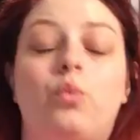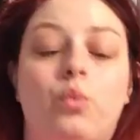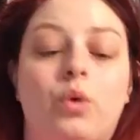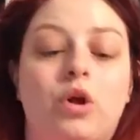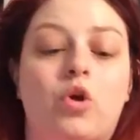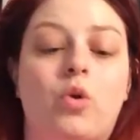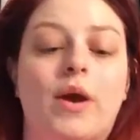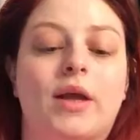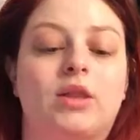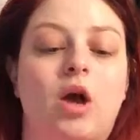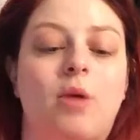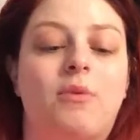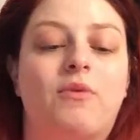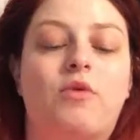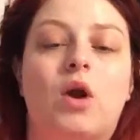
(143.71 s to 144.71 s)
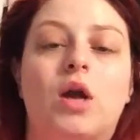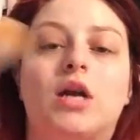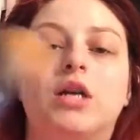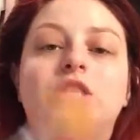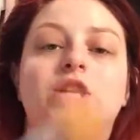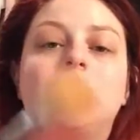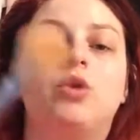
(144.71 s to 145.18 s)
real quick though, before I
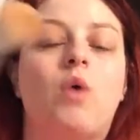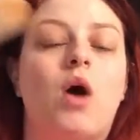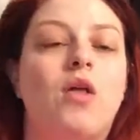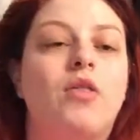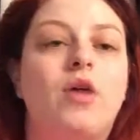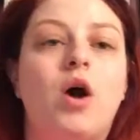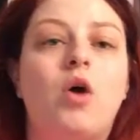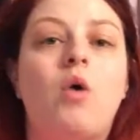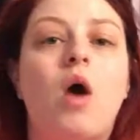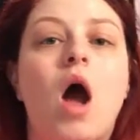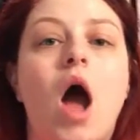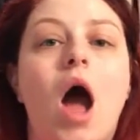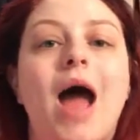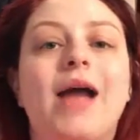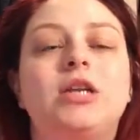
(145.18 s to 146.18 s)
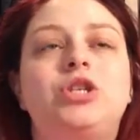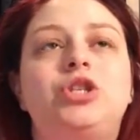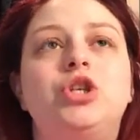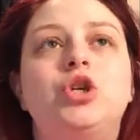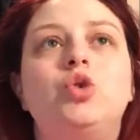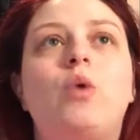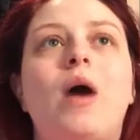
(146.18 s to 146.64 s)
continue on though, I
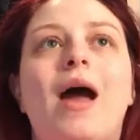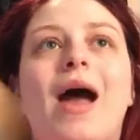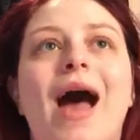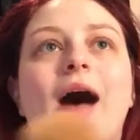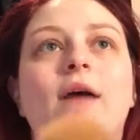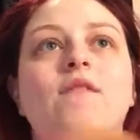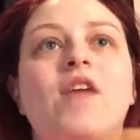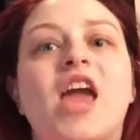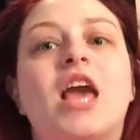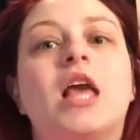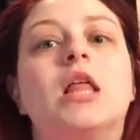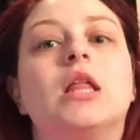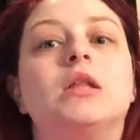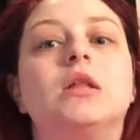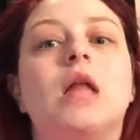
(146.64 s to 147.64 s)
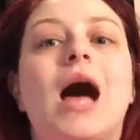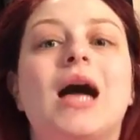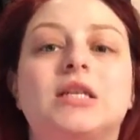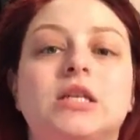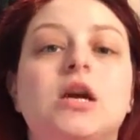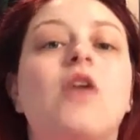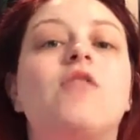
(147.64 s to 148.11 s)
do have a
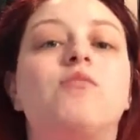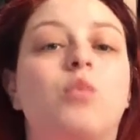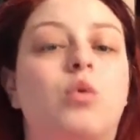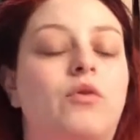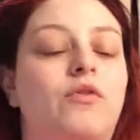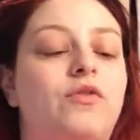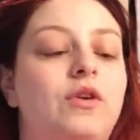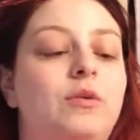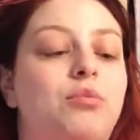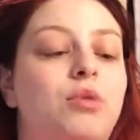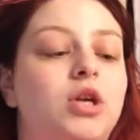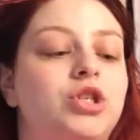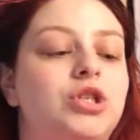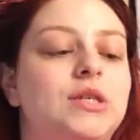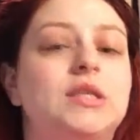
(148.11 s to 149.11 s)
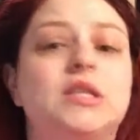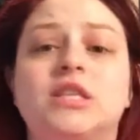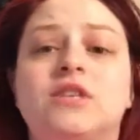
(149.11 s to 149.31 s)
lot of Morphe brushes.